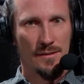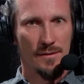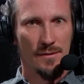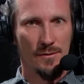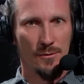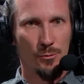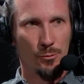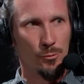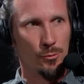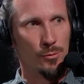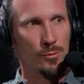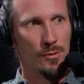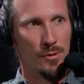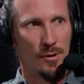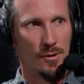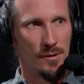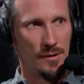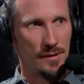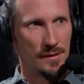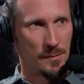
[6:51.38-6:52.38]
two
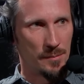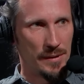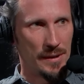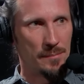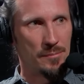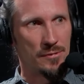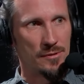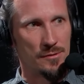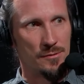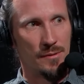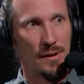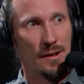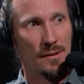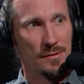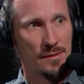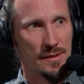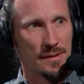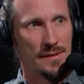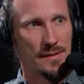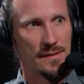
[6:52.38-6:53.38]
or the people
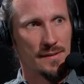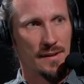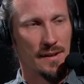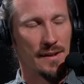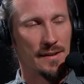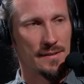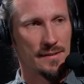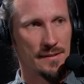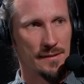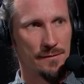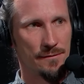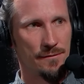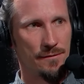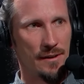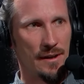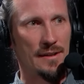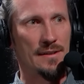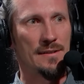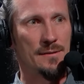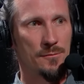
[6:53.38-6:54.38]
around us, like
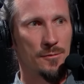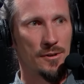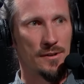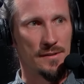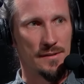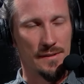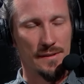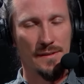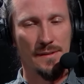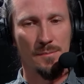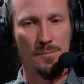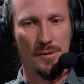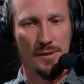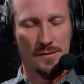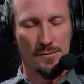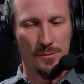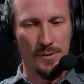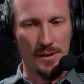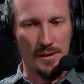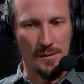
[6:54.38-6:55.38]
defining what it is,
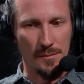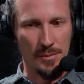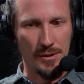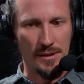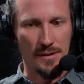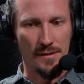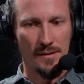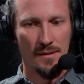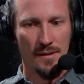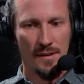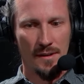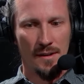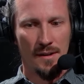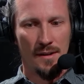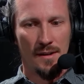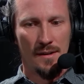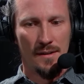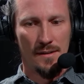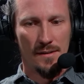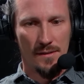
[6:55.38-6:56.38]
but really
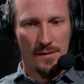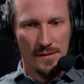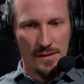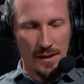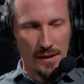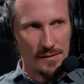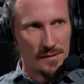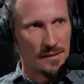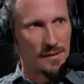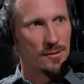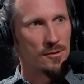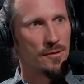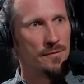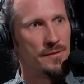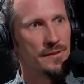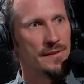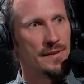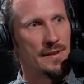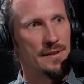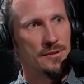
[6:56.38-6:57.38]
starting a
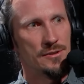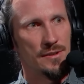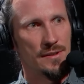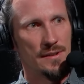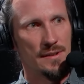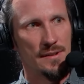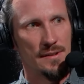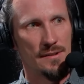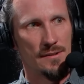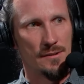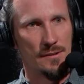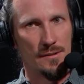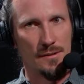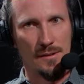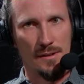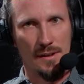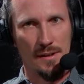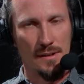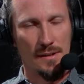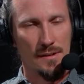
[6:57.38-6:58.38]
conversation
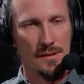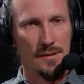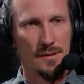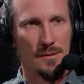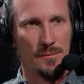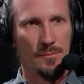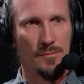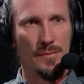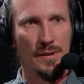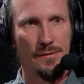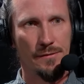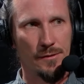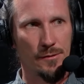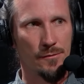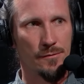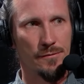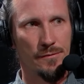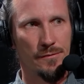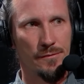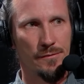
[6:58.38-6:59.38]
here. If you've